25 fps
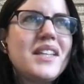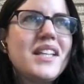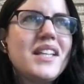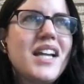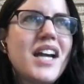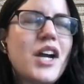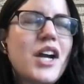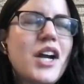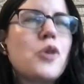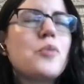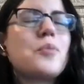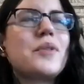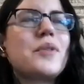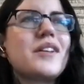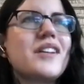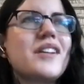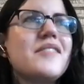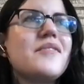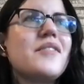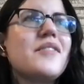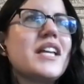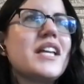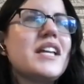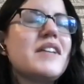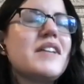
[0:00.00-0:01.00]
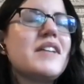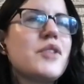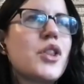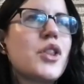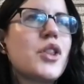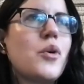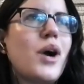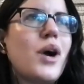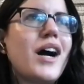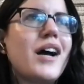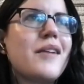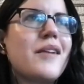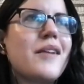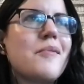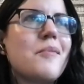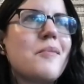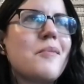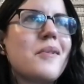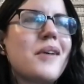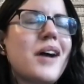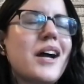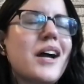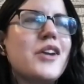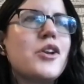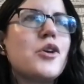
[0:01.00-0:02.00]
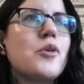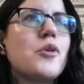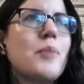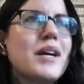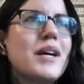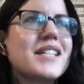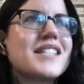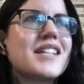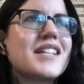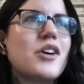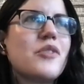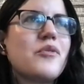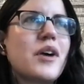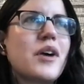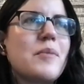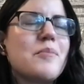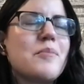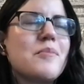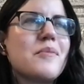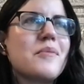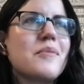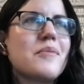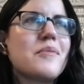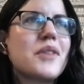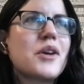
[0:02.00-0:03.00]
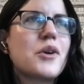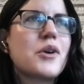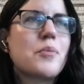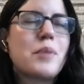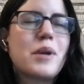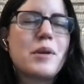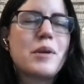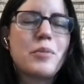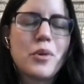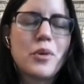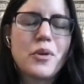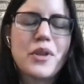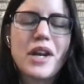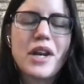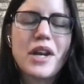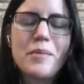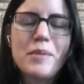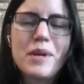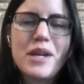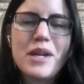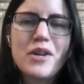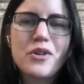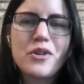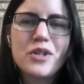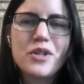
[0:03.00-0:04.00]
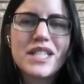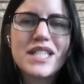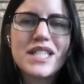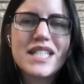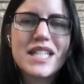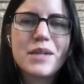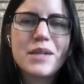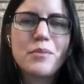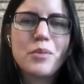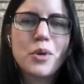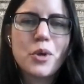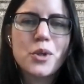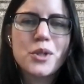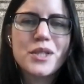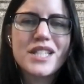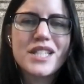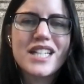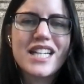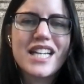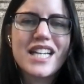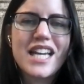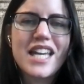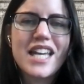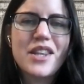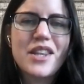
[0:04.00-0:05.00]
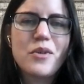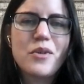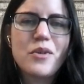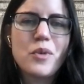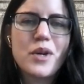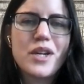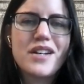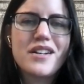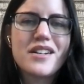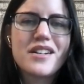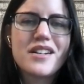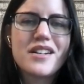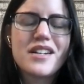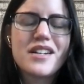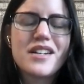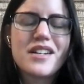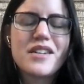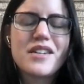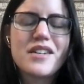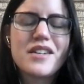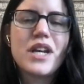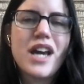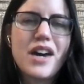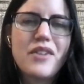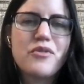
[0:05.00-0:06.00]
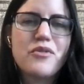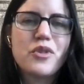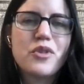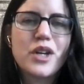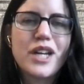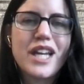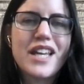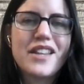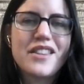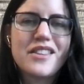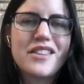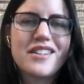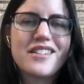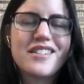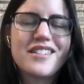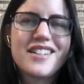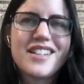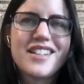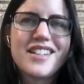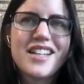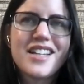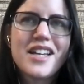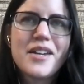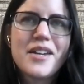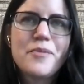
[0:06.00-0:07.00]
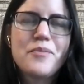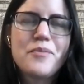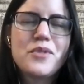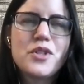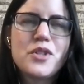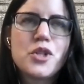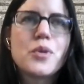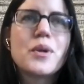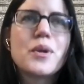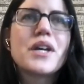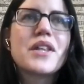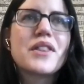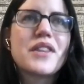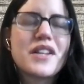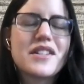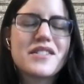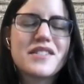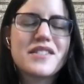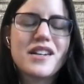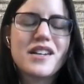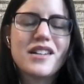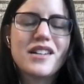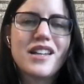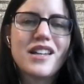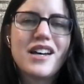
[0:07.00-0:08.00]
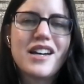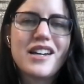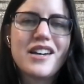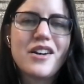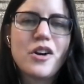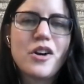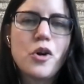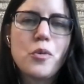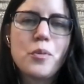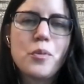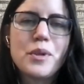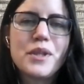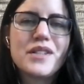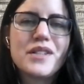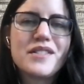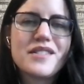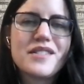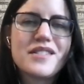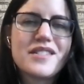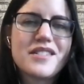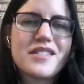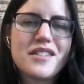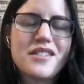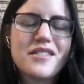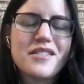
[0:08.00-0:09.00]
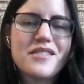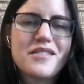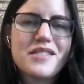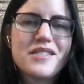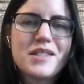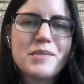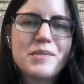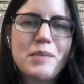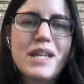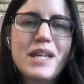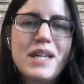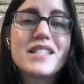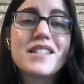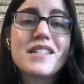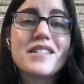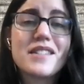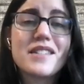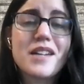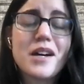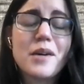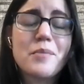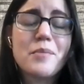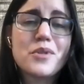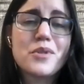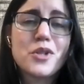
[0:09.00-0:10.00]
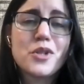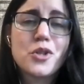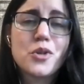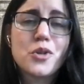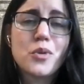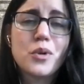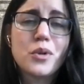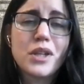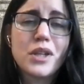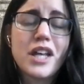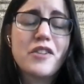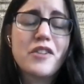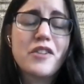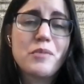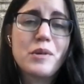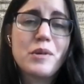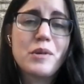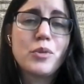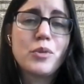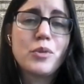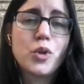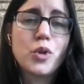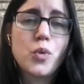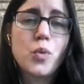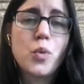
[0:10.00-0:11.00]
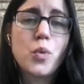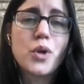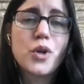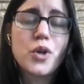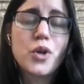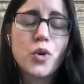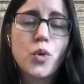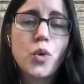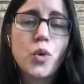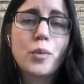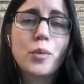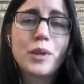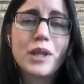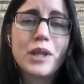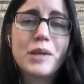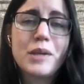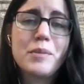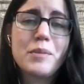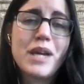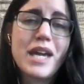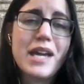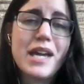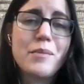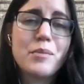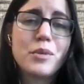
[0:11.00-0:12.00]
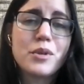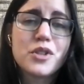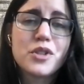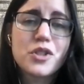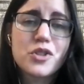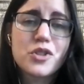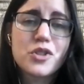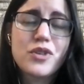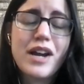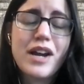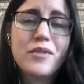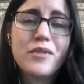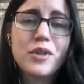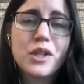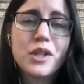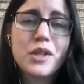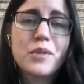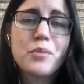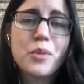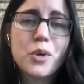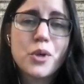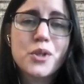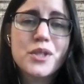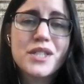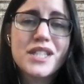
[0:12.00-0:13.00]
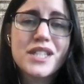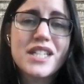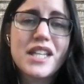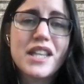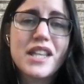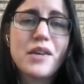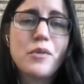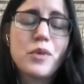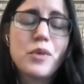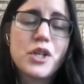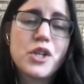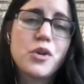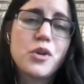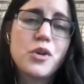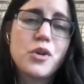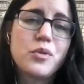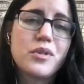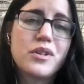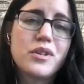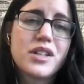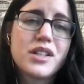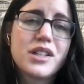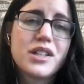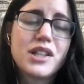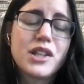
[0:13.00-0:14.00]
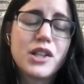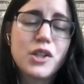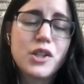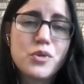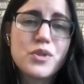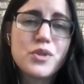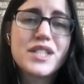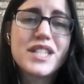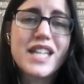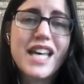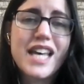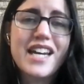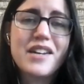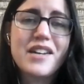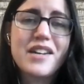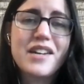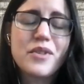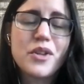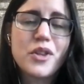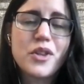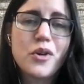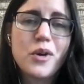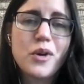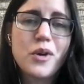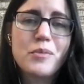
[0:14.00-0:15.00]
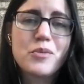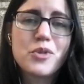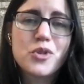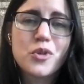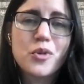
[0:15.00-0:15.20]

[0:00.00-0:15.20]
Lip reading: I hope that even though I know myself, there are people that I'm eager to see in person again, that we not forget that doing things online opens spaces up to a lot of people who wouldn't normally be able to travel in person, and that we don't lose that, even though I'm sure